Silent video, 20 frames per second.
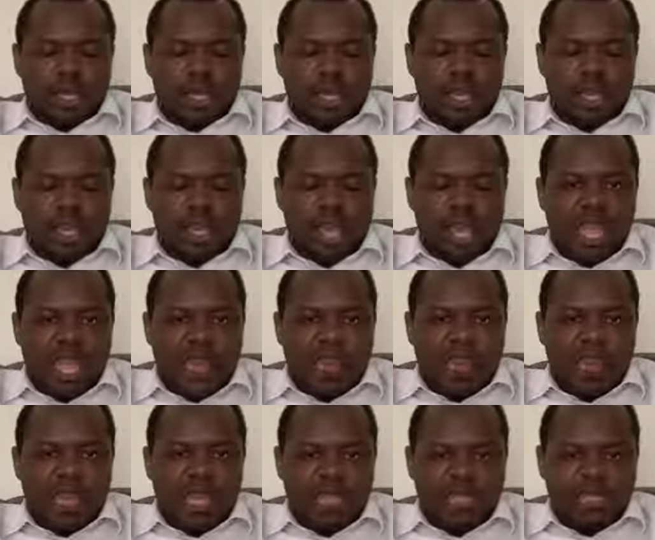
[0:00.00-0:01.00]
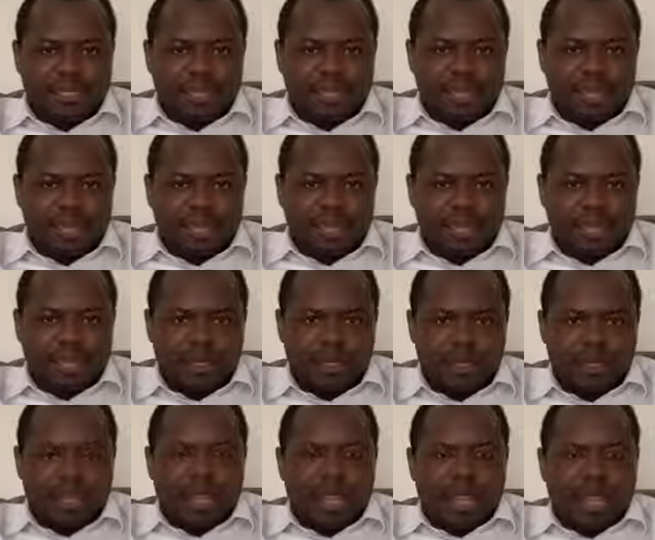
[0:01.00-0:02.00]
The APNC
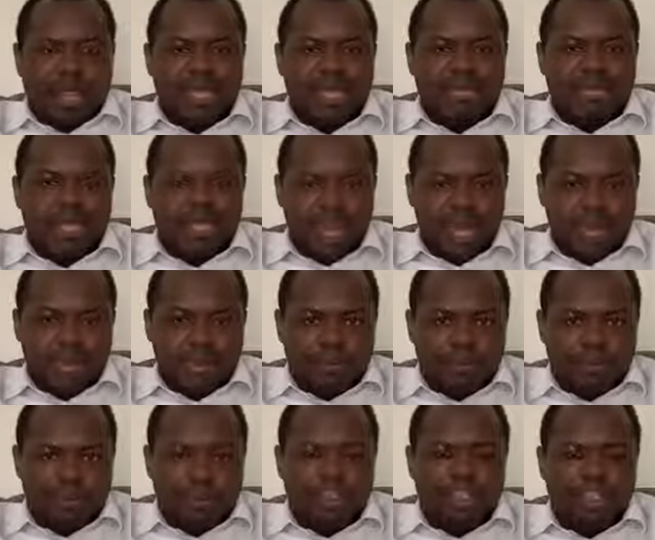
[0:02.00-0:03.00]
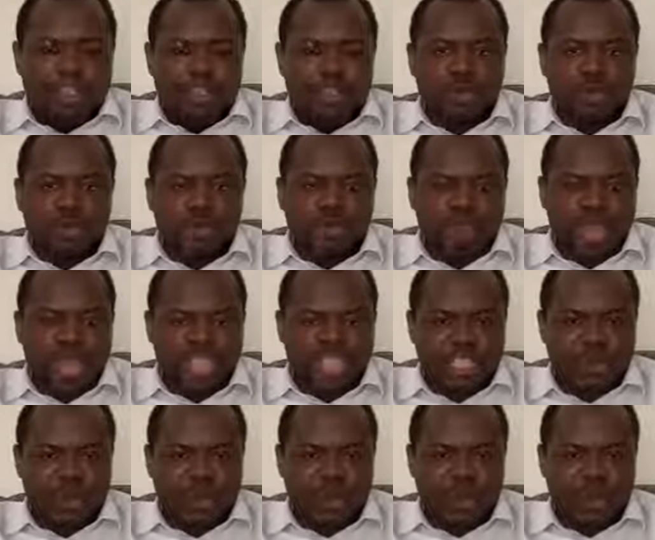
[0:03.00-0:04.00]
has come to
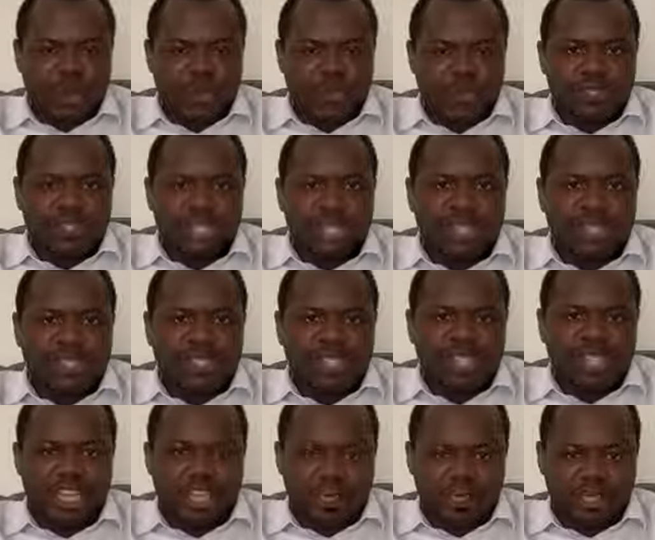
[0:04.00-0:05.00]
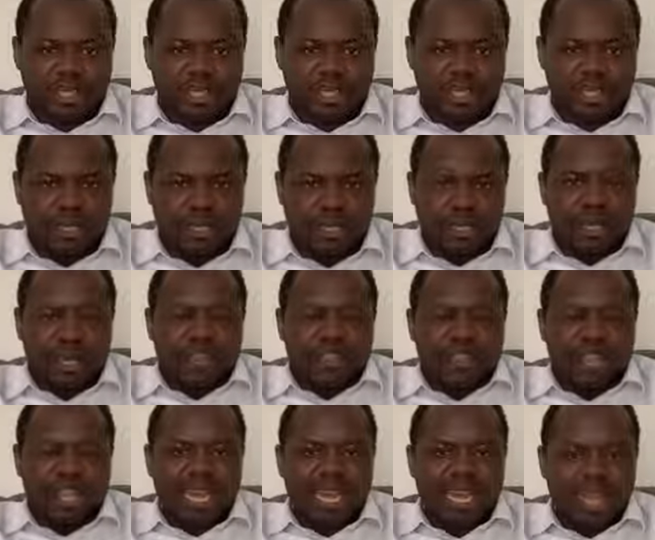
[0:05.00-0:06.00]
expose the integrity,
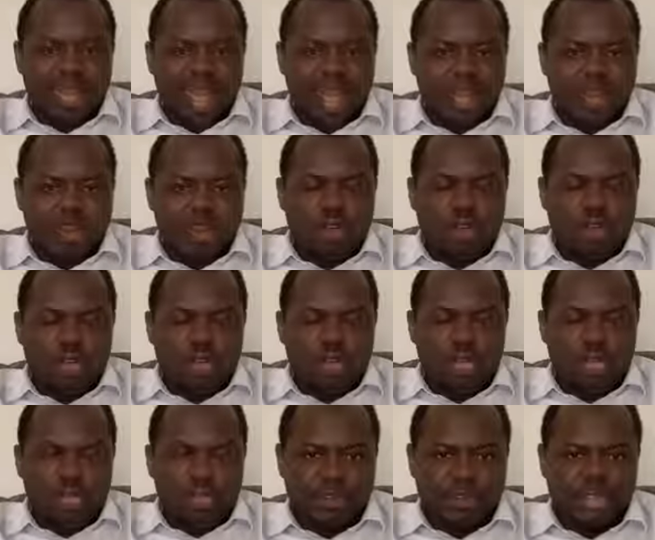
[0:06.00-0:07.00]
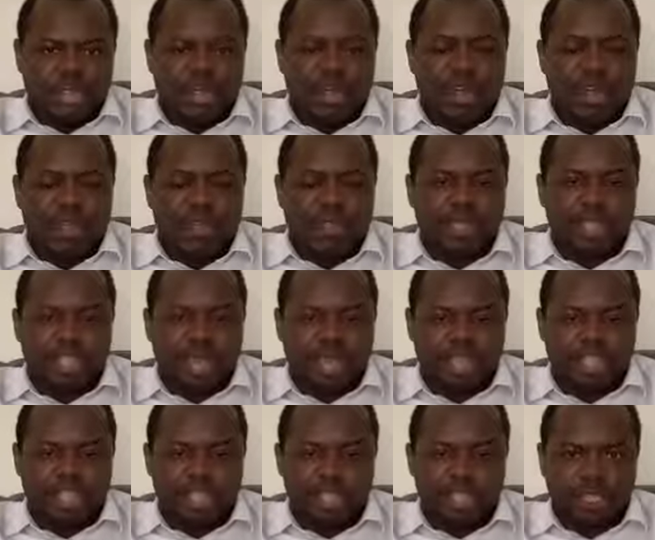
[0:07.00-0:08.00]
the lack of integrity by the
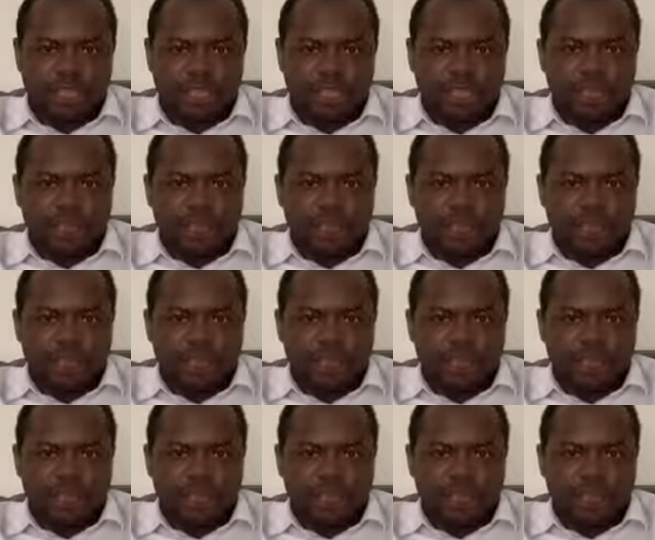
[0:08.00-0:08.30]
IG.